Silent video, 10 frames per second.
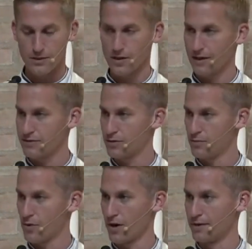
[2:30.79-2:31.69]
So it leaves
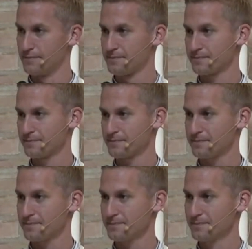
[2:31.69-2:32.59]
2
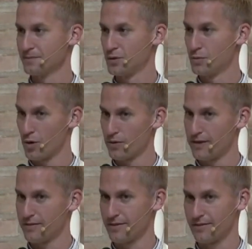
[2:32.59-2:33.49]
more
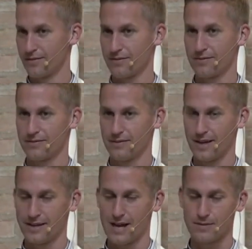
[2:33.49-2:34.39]
reasons
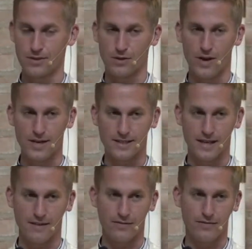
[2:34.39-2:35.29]
that Thomas Aquinas
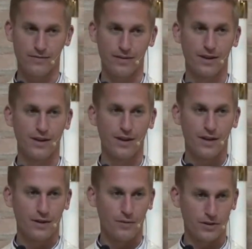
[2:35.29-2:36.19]
gives.
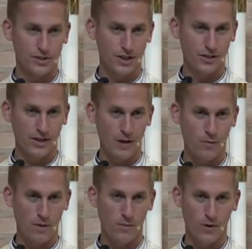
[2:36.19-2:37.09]
We're just going to look
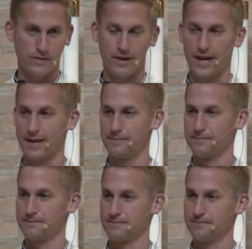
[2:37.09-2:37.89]
at 1 more today.